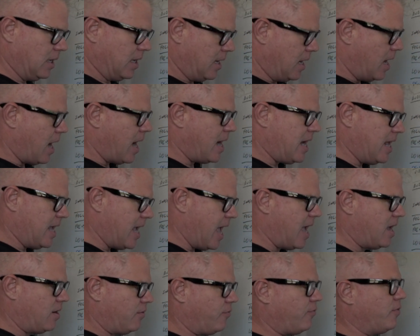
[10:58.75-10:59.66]

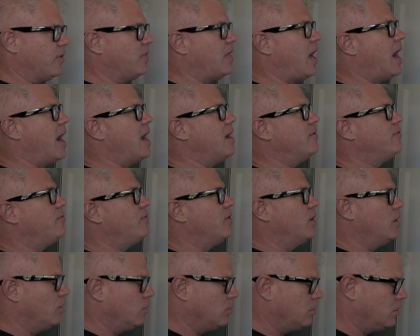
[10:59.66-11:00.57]
98 for the
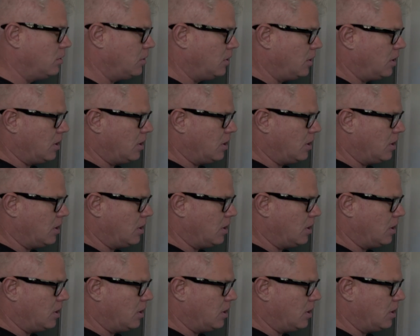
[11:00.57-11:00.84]
iPhone,